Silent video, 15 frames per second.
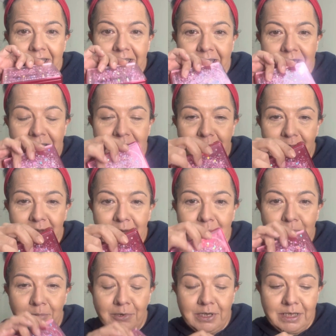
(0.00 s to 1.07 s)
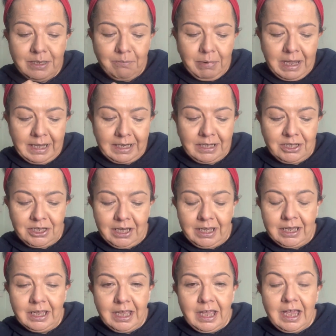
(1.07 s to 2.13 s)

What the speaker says: in this really pretty packaging,